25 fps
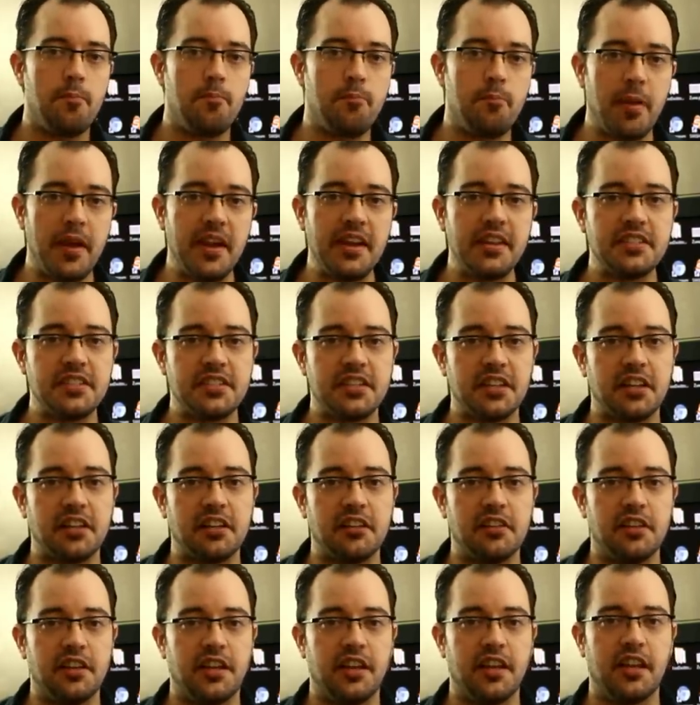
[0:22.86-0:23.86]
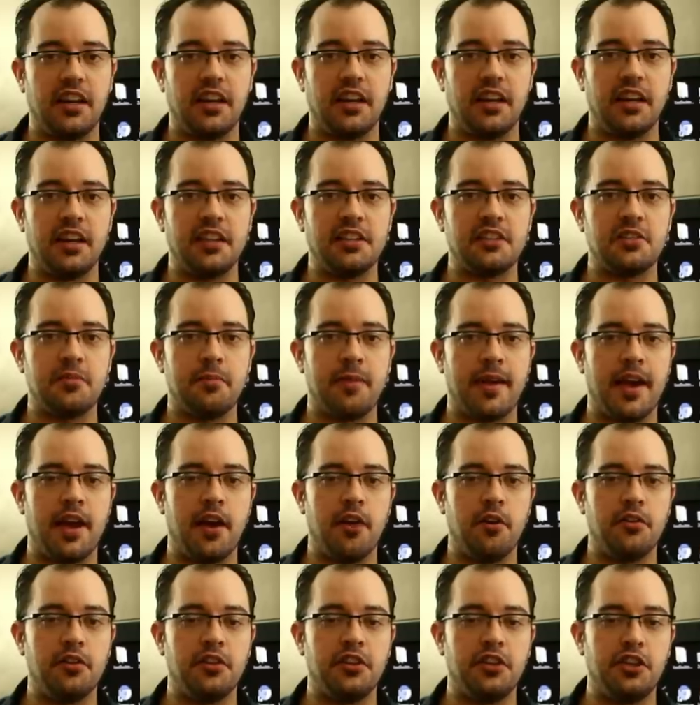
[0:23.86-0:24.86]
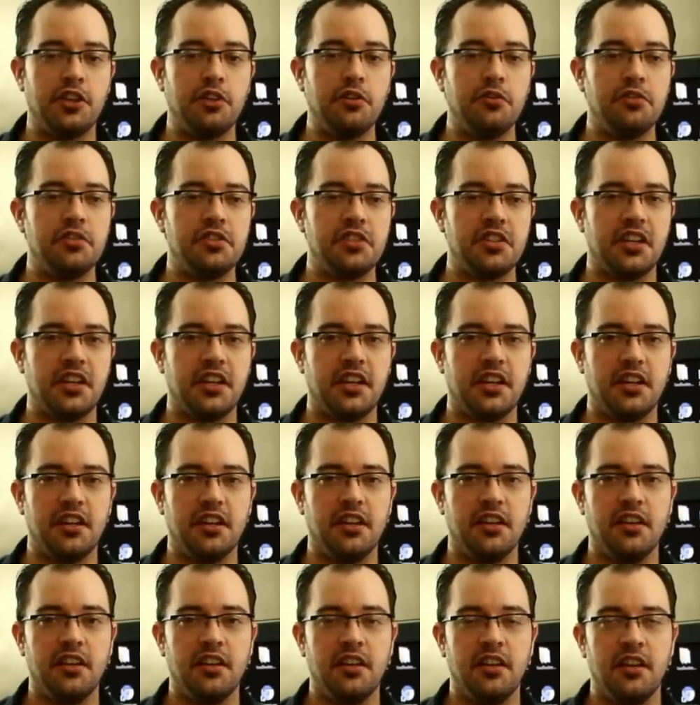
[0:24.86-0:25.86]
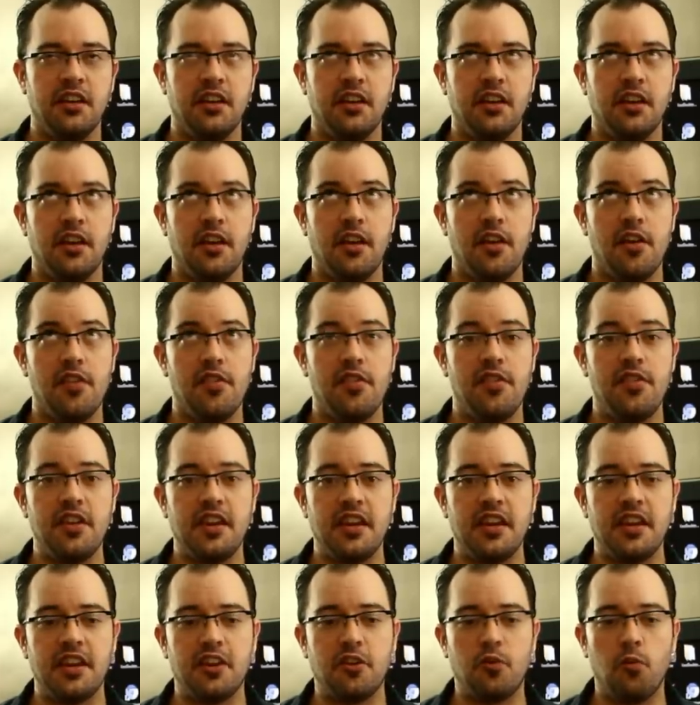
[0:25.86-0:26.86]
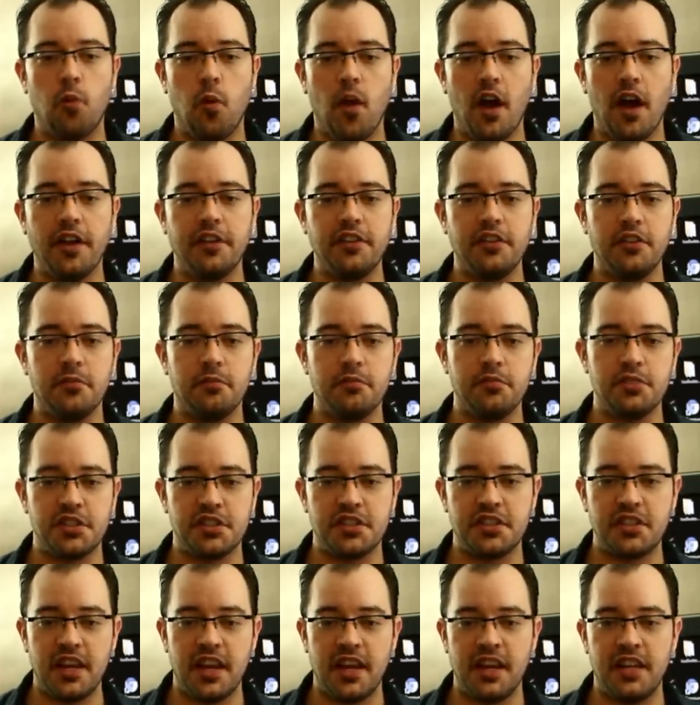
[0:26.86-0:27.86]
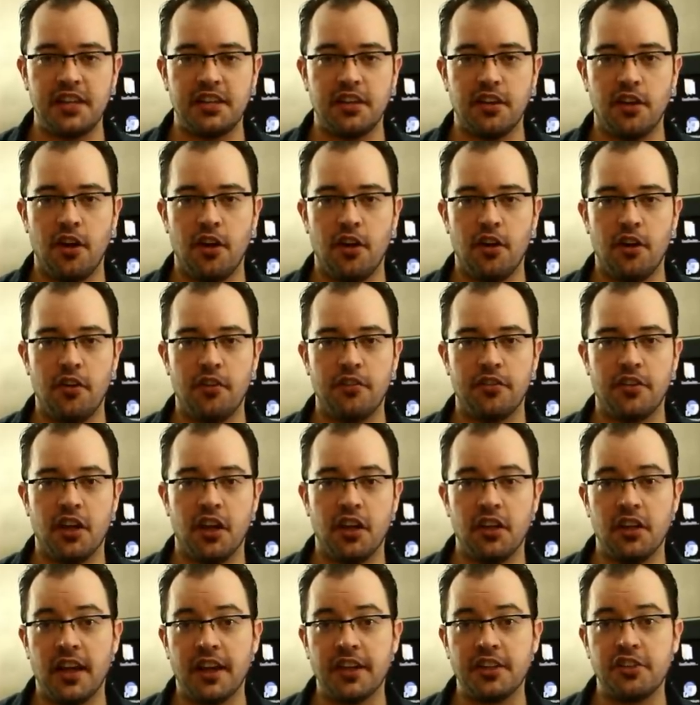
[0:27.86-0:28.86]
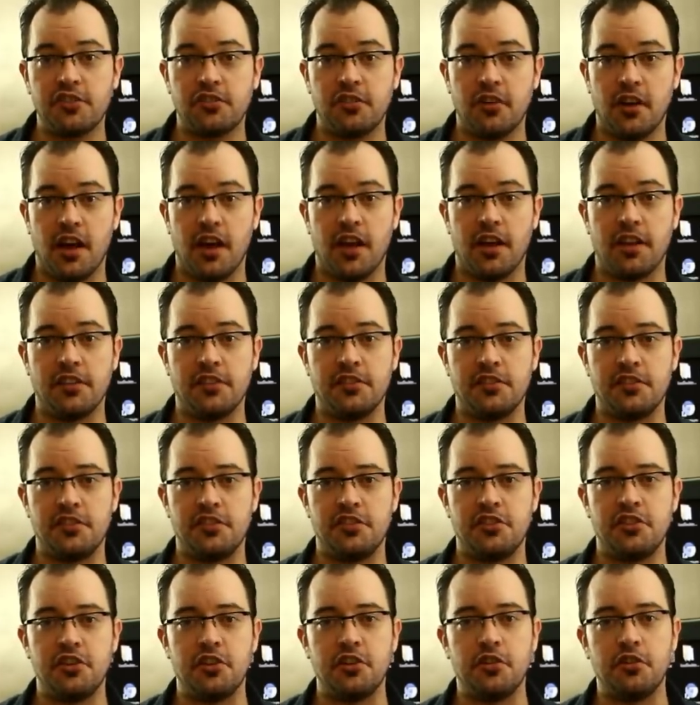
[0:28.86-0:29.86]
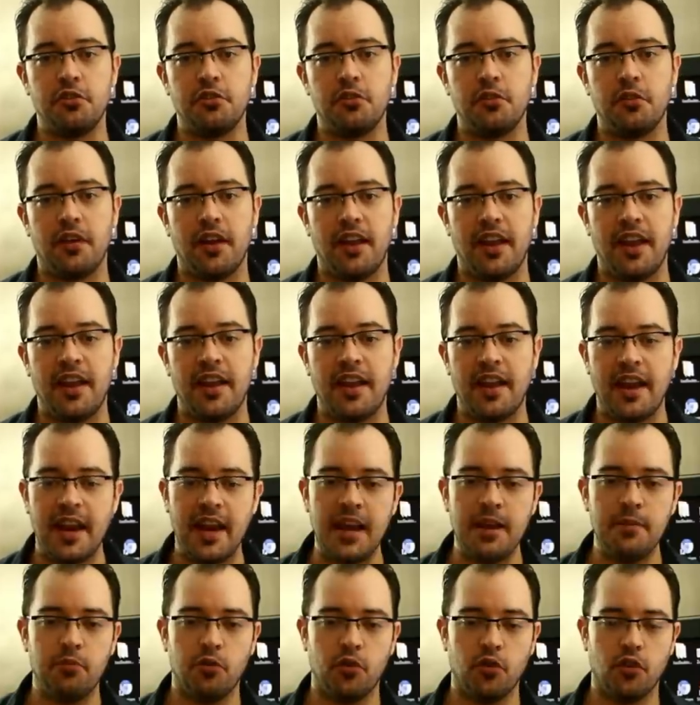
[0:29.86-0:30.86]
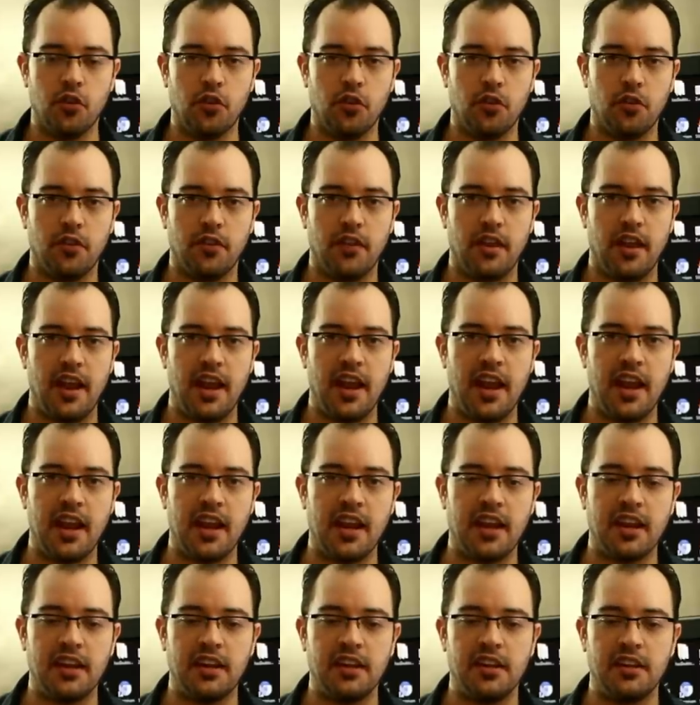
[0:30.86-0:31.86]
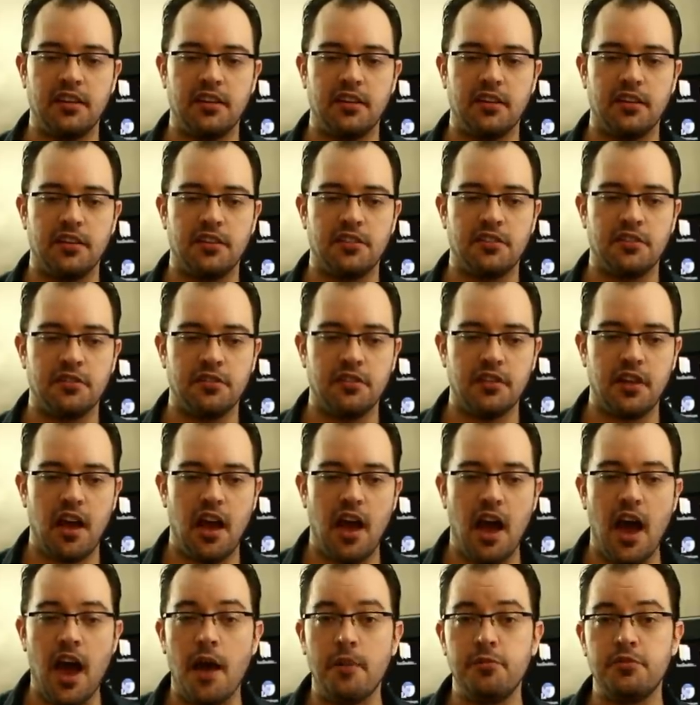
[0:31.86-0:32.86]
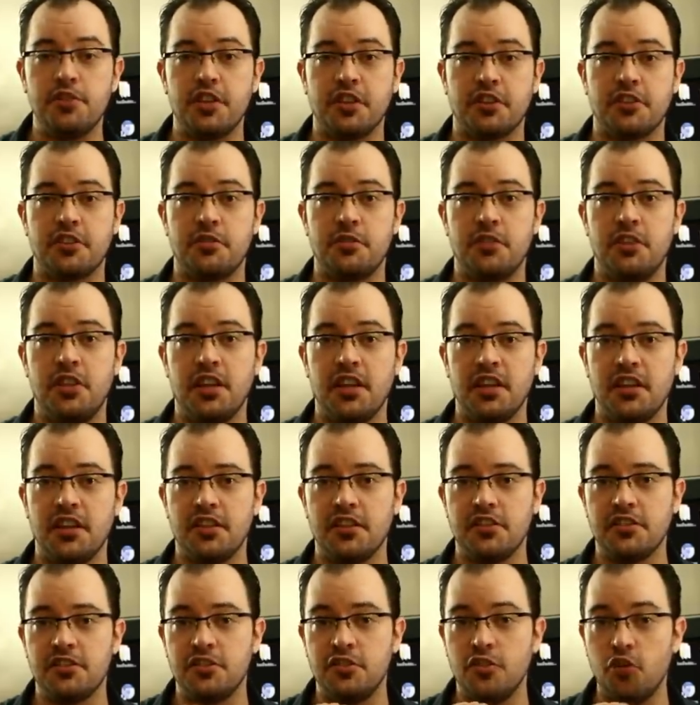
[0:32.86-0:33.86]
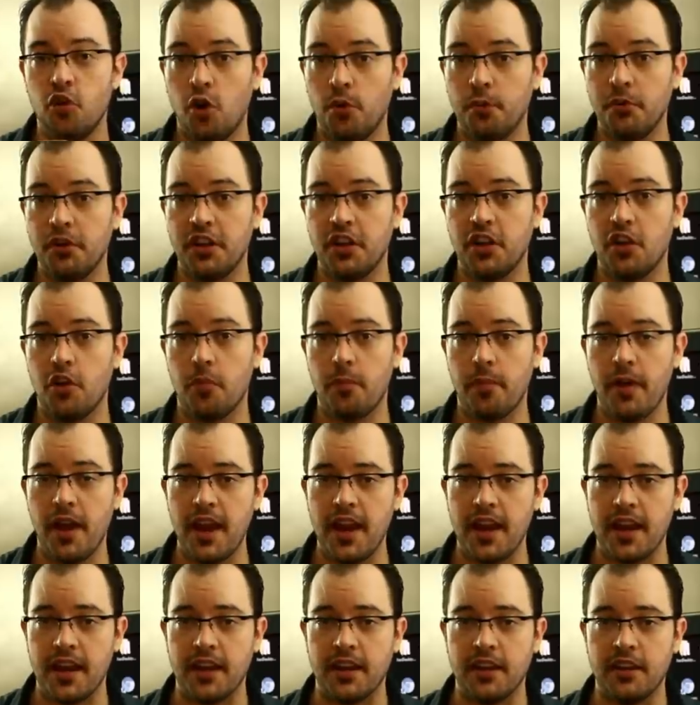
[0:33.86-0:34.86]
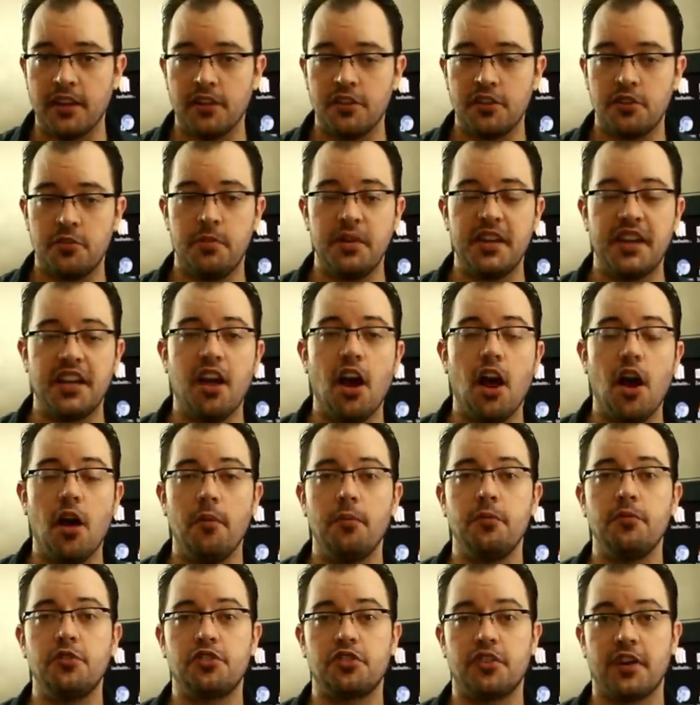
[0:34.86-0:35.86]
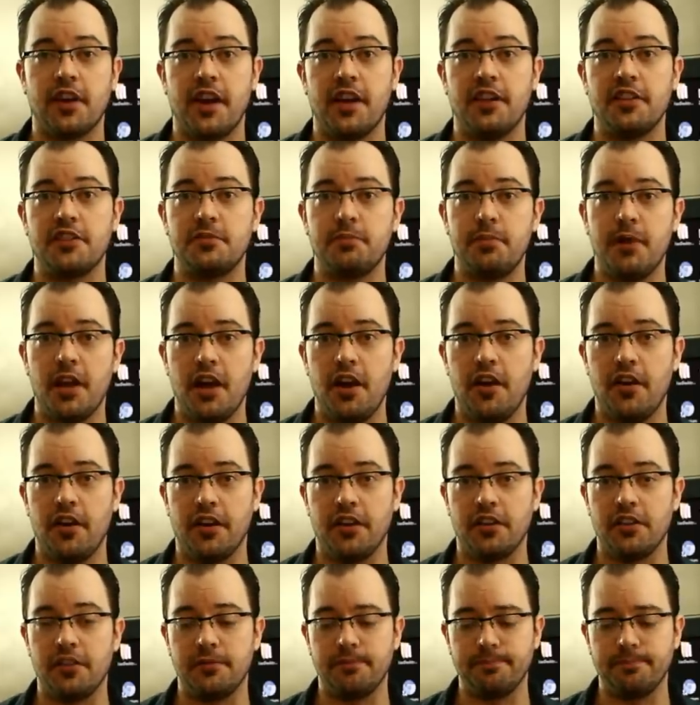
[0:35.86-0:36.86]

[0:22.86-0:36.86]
Basically, it's about using the quantum state of electrons to enable an object that is normally opaque to become transparent.